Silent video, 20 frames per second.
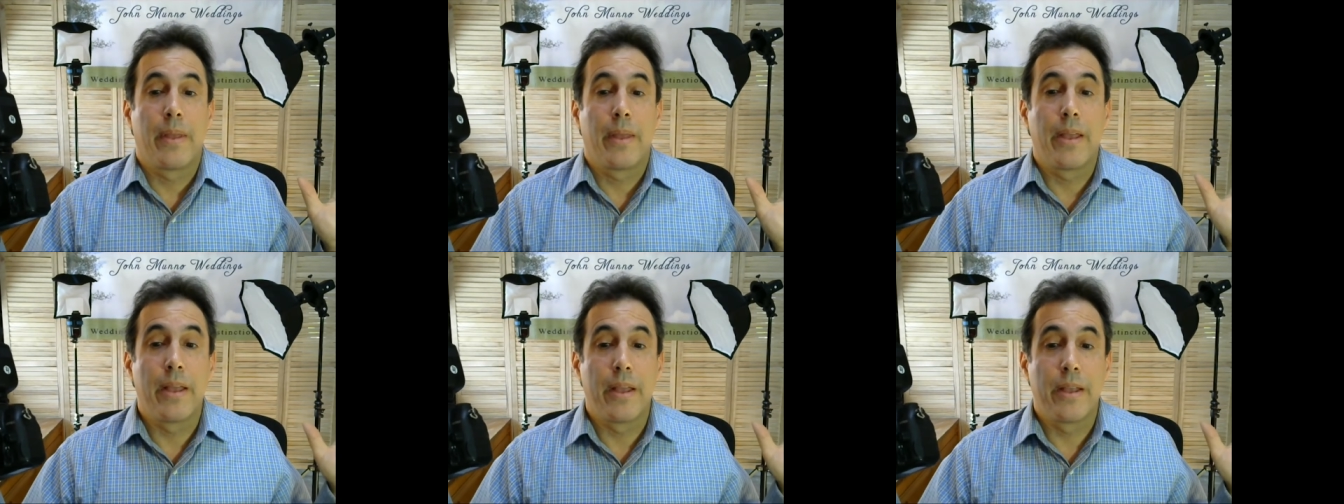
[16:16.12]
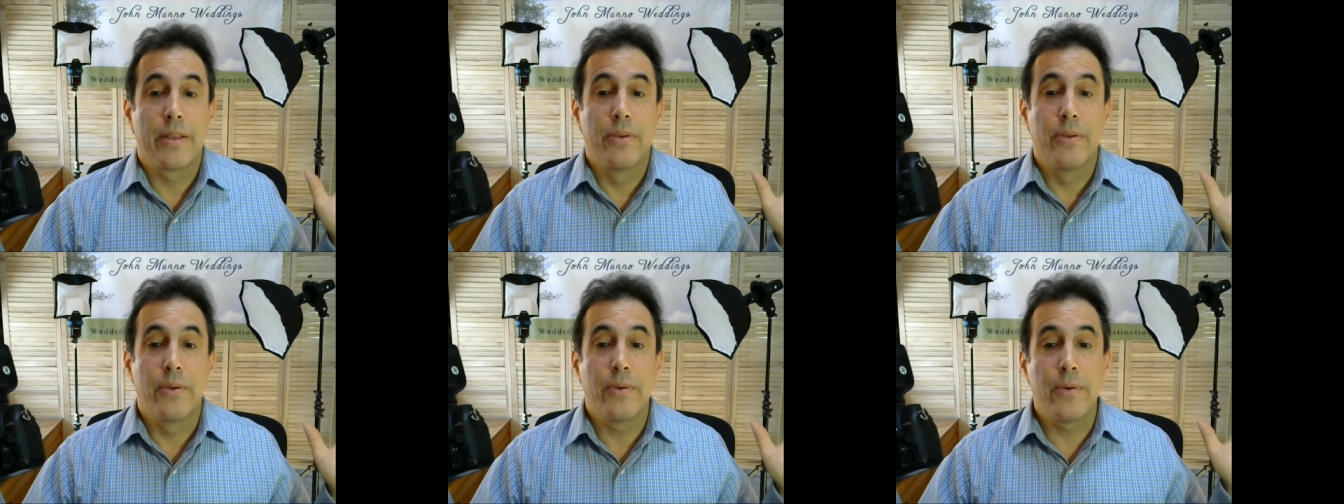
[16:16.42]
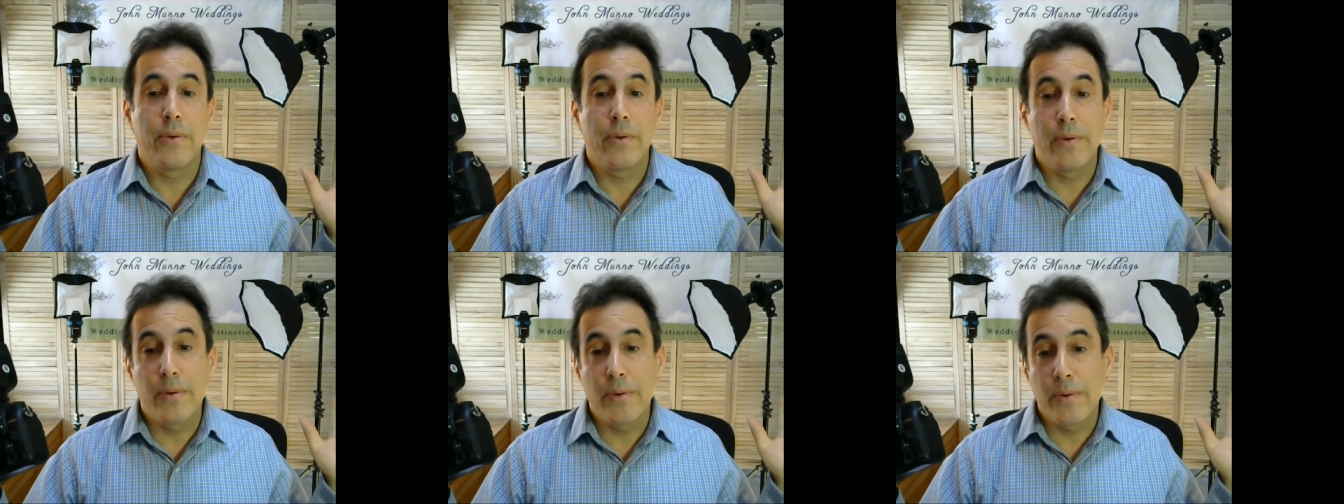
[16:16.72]

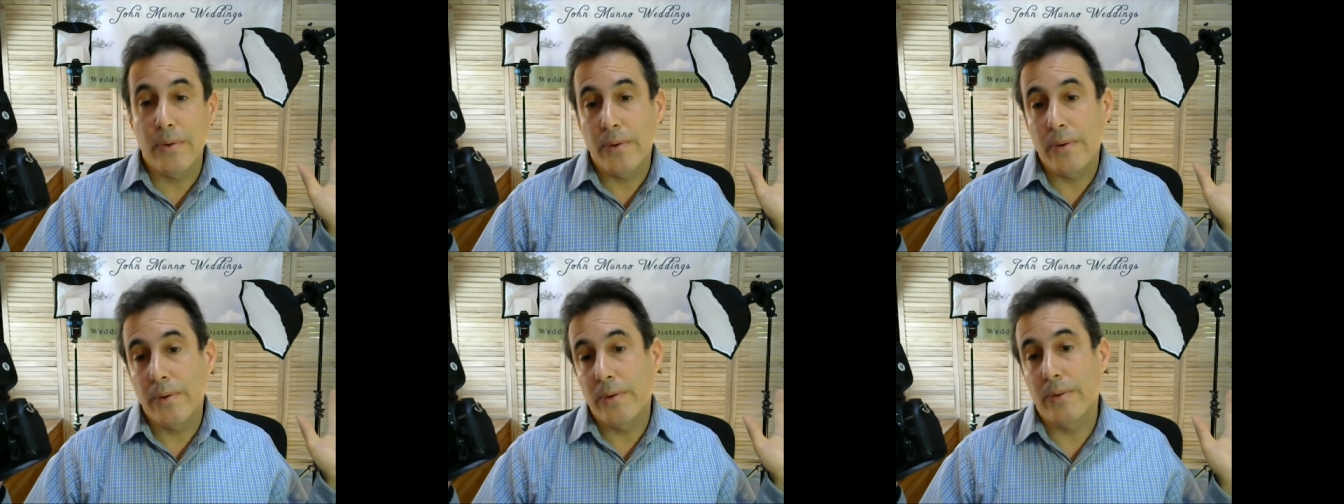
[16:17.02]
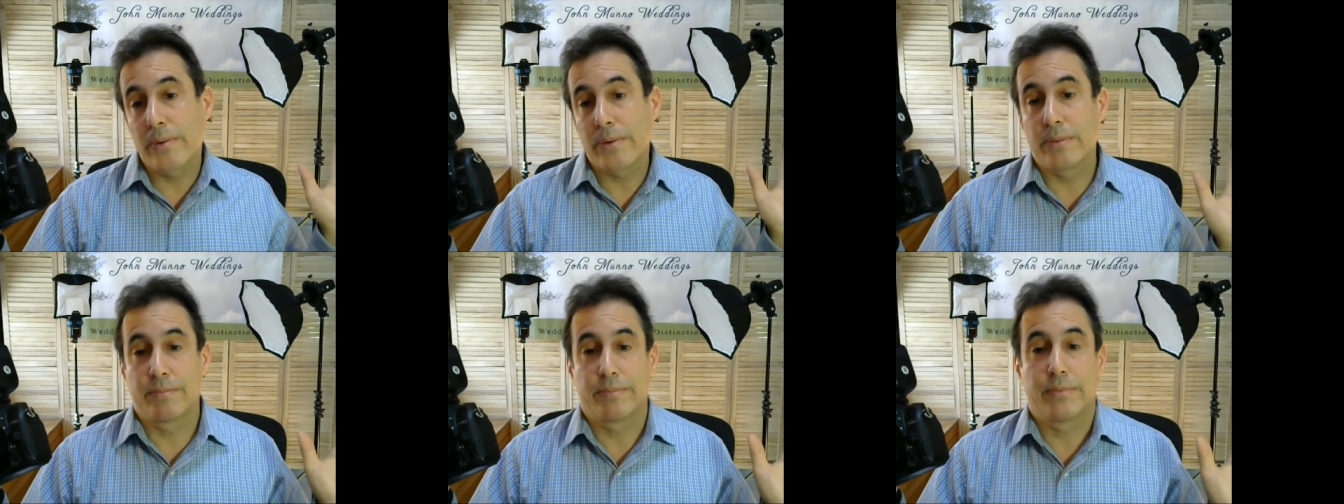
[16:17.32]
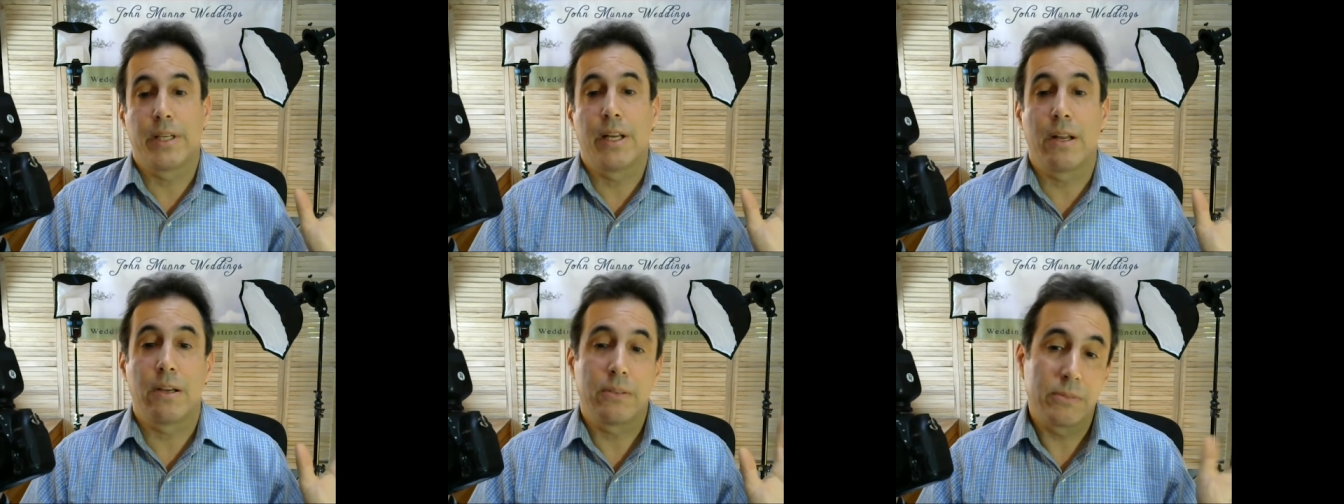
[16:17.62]
You,
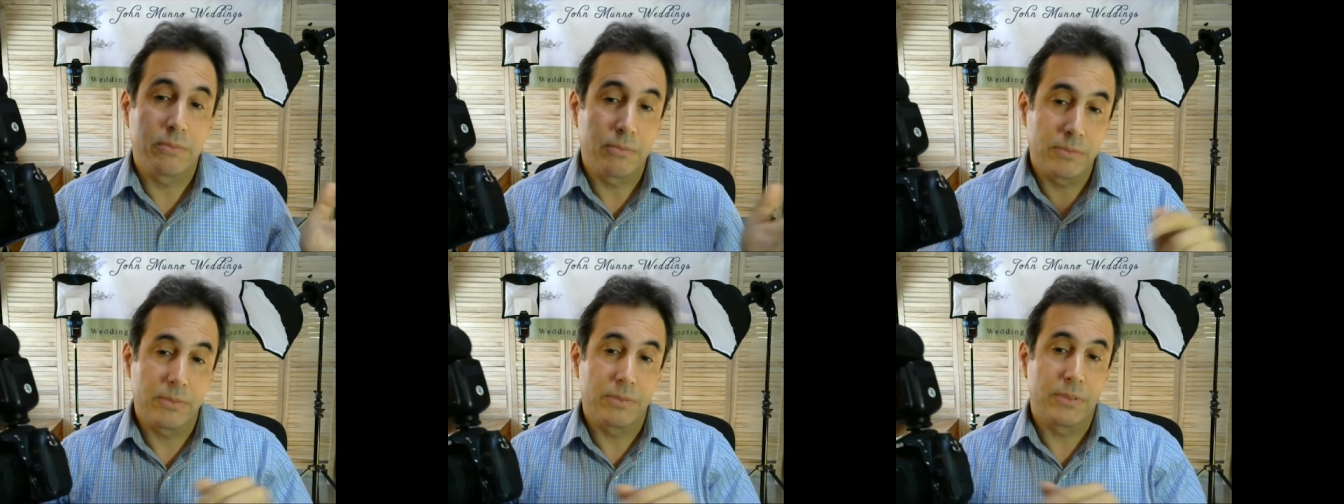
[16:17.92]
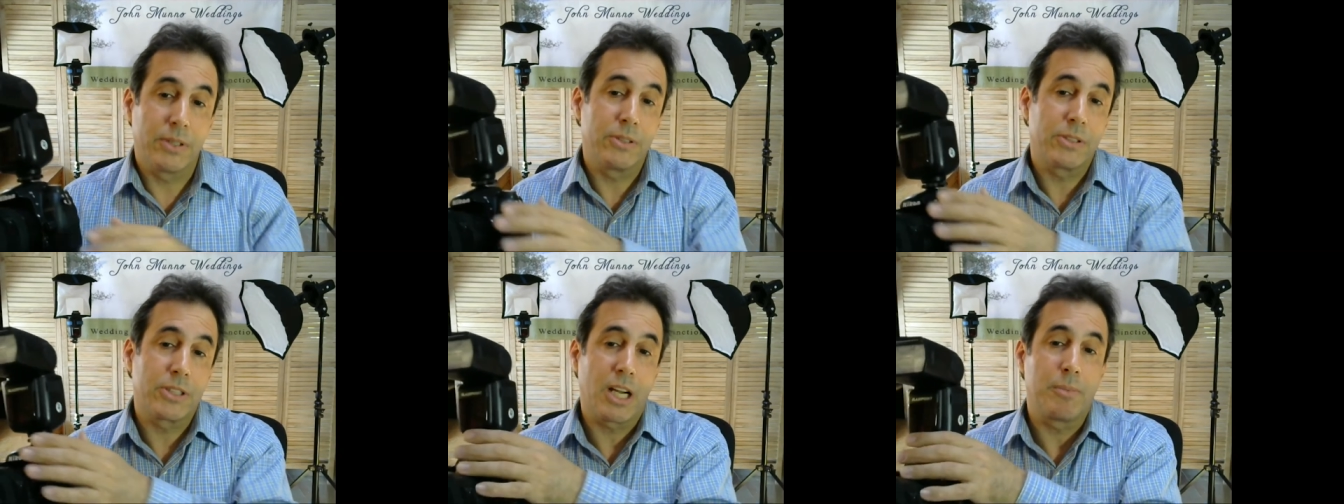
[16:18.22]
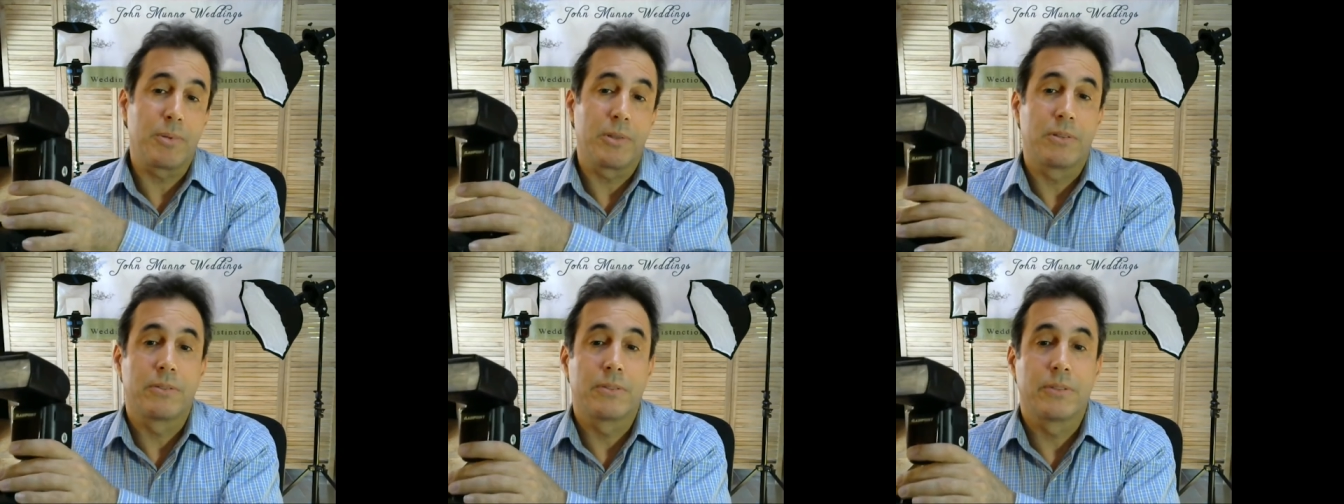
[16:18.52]
you know, you're in
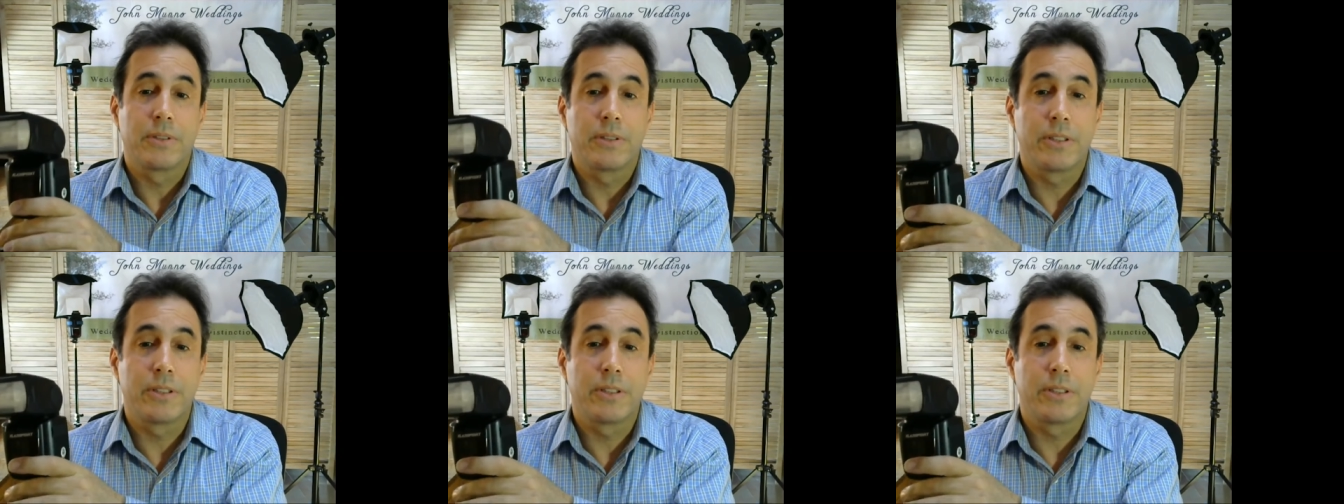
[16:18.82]
trouble.